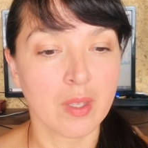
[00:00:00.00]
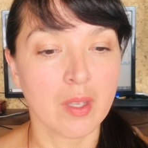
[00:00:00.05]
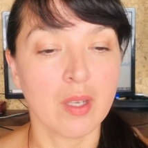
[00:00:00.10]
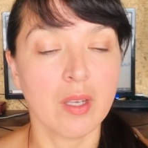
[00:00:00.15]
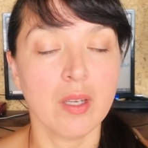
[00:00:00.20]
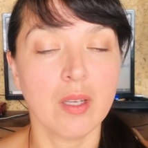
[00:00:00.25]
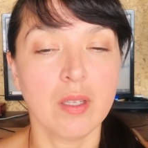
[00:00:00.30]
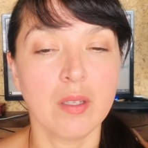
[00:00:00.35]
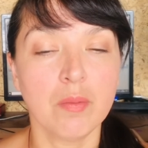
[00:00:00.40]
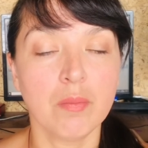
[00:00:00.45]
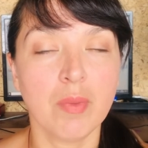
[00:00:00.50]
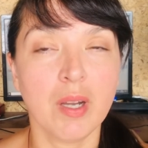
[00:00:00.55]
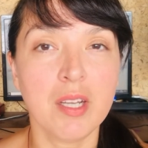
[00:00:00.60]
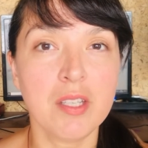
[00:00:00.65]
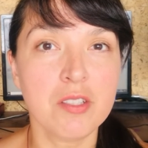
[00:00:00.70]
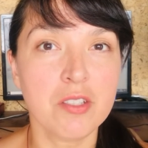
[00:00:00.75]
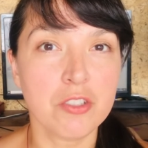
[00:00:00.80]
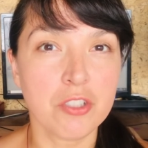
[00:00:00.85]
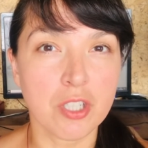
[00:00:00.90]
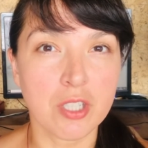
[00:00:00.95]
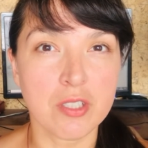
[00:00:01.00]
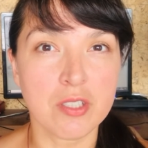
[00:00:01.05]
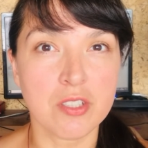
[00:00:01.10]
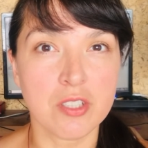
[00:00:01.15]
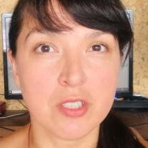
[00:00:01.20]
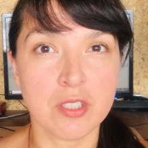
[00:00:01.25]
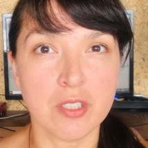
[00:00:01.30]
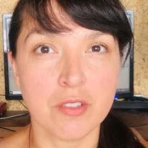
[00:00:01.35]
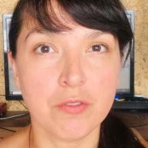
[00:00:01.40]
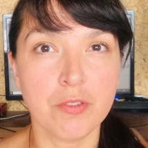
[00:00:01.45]
And my
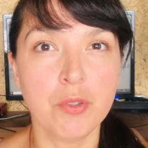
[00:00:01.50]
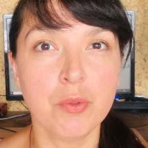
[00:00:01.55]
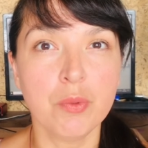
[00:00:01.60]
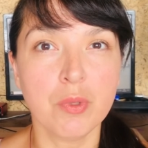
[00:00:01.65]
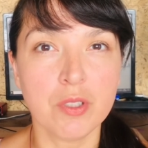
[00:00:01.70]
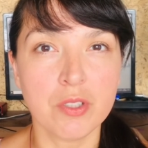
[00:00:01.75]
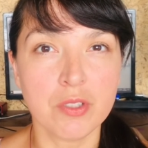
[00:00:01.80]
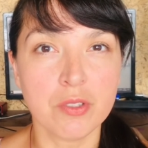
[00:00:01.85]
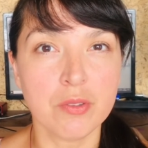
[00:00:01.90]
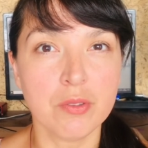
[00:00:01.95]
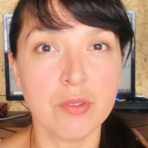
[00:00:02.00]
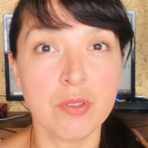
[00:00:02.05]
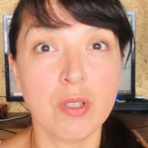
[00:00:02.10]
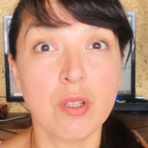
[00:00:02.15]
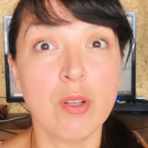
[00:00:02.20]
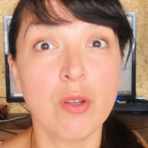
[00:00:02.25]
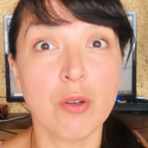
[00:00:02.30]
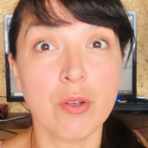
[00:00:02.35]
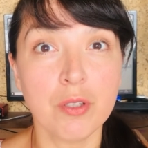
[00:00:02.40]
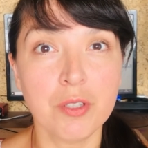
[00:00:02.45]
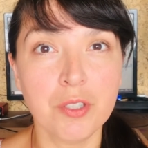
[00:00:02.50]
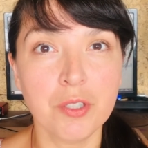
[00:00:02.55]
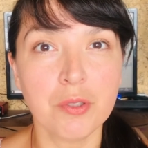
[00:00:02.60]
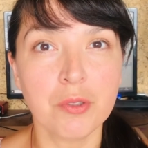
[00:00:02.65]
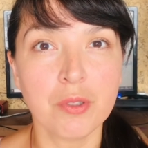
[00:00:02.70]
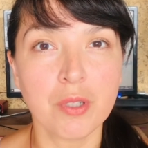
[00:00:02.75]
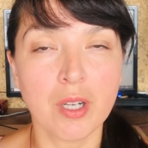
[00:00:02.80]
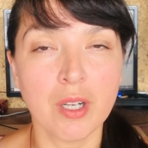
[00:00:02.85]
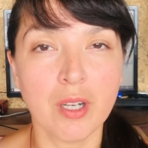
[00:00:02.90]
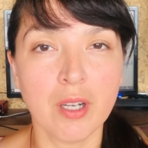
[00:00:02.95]
suggestion, if you want to learn
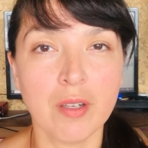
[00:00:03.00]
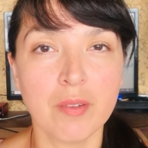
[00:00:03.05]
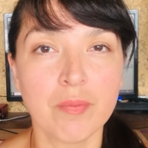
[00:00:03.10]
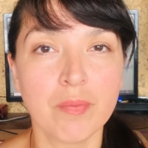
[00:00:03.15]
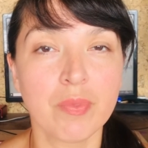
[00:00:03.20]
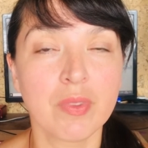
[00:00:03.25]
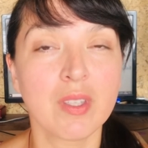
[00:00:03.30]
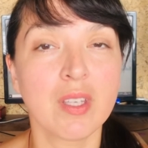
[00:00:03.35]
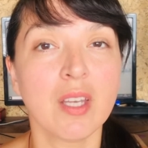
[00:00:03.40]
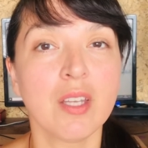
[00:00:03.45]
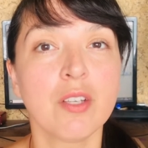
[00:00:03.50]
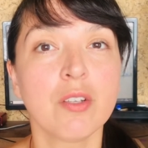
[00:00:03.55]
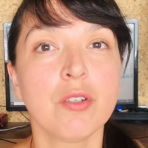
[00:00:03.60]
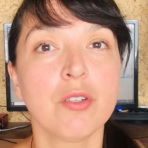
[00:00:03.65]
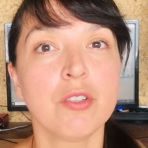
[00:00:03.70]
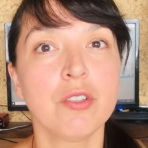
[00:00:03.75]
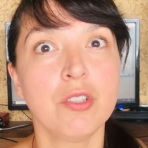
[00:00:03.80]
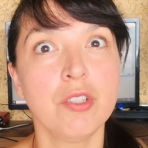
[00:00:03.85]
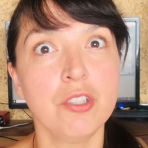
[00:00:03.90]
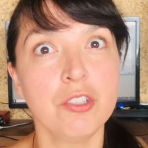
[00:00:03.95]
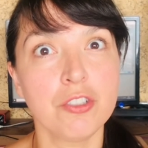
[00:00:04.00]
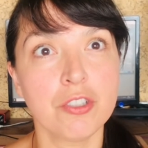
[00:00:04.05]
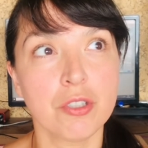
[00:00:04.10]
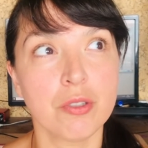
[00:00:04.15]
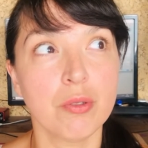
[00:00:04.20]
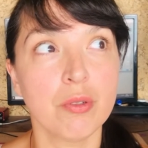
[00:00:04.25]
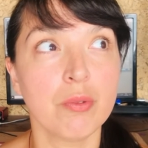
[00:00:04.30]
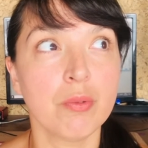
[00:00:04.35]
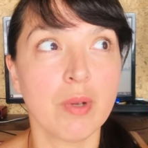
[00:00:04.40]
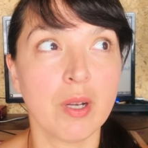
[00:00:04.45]
yoga, get a good teacher
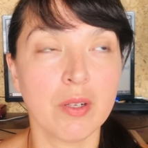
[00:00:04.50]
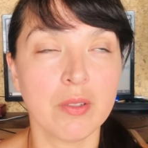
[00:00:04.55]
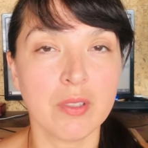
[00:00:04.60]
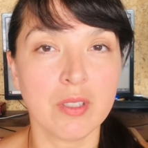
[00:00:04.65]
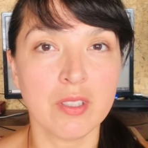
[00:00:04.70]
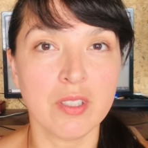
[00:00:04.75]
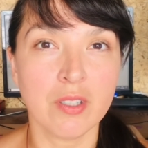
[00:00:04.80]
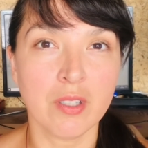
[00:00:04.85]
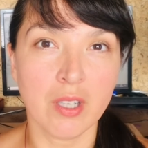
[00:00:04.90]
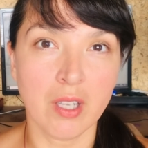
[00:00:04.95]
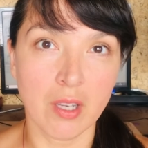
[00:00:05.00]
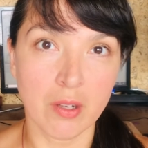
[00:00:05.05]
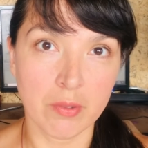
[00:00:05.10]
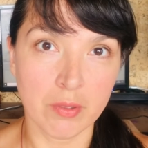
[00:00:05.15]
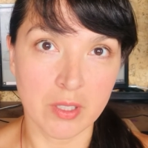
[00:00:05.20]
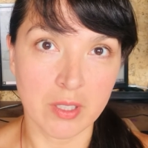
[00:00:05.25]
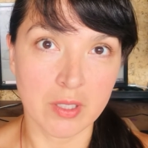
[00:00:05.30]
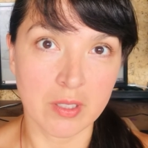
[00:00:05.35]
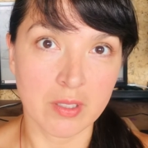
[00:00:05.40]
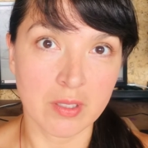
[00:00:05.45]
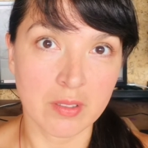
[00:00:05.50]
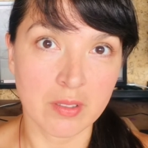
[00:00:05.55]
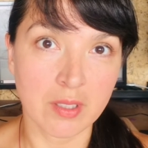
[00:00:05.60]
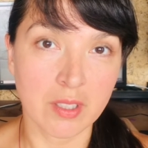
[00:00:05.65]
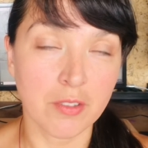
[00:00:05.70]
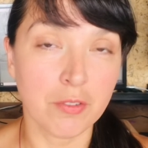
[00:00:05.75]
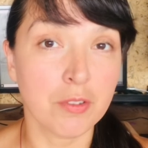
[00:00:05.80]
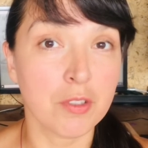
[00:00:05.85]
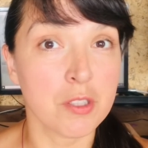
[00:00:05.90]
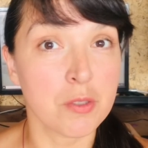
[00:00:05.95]
around in your area.
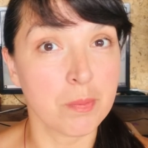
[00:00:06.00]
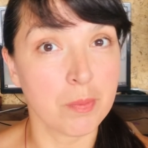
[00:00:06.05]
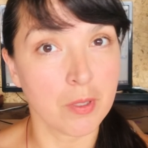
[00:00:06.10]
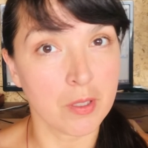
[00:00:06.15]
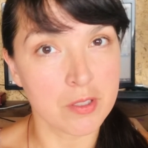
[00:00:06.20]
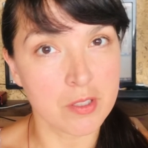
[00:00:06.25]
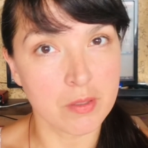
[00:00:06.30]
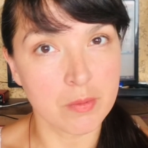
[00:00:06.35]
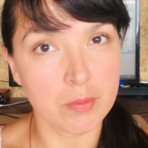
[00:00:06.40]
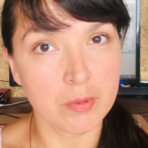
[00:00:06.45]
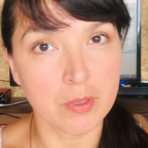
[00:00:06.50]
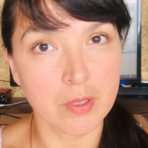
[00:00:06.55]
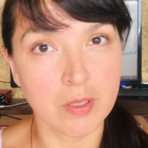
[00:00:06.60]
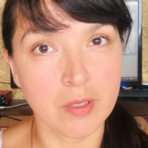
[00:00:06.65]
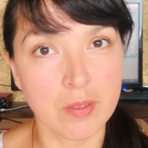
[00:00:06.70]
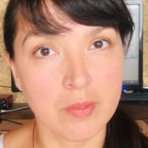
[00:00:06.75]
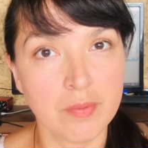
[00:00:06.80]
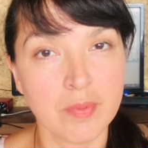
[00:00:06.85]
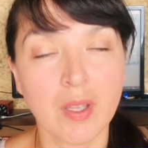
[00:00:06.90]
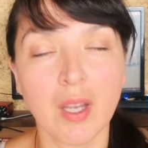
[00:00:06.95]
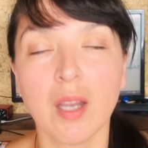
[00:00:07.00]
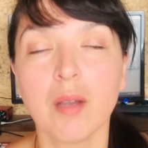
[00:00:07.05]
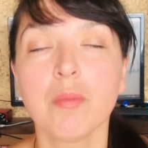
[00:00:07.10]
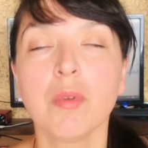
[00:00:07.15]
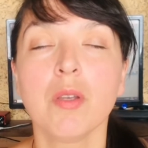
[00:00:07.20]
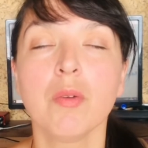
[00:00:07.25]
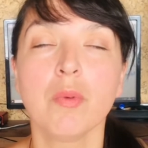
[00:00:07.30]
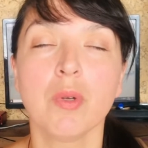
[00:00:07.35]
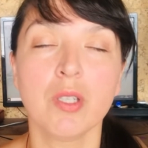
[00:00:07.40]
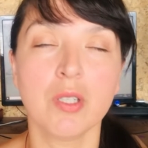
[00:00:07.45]
If it's possible, I
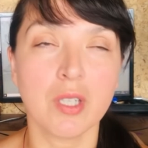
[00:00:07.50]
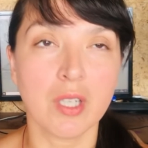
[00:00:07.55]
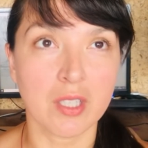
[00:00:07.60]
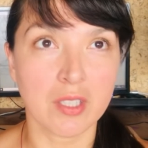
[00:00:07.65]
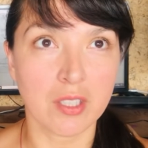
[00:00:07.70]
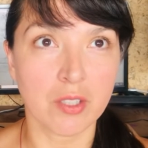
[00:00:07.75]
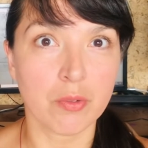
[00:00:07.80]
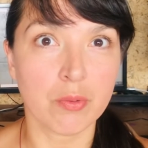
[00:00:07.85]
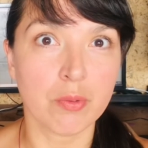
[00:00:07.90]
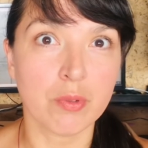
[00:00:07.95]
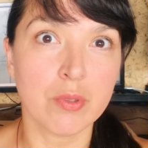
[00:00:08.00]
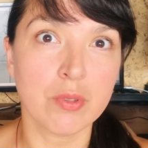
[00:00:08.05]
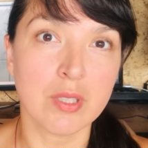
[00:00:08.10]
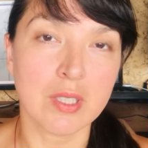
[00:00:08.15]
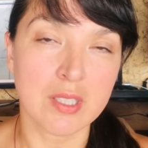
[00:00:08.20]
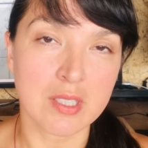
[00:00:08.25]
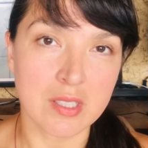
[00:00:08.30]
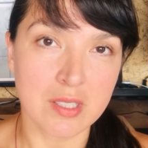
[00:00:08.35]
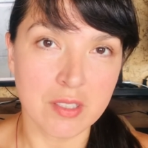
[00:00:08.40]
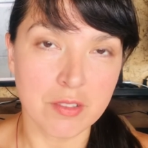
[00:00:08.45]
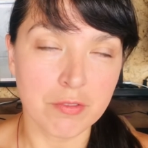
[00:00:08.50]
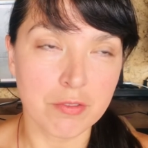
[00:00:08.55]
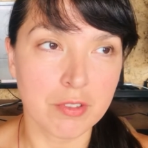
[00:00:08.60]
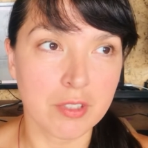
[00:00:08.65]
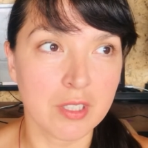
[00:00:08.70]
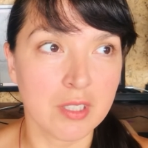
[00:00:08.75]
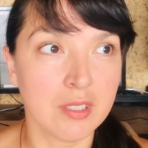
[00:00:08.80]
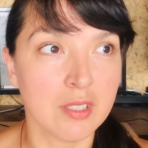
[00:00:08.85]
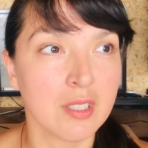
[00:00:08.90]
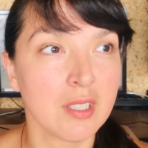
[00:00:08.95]
mean, when you got Corona, it's different.